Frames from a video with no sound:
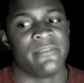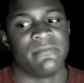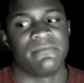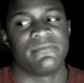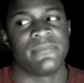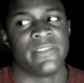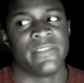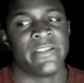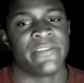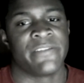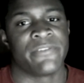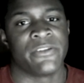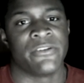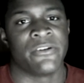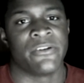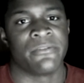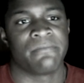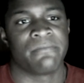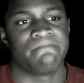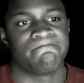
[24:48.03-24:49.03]
And if you
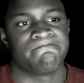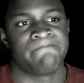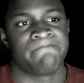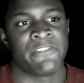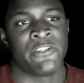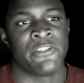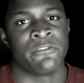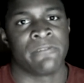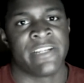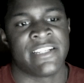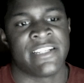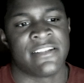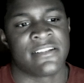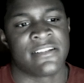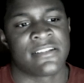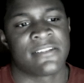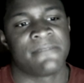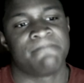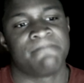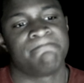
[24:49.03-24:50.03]
don't, you're a
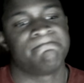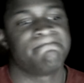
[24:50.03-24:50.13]
racist.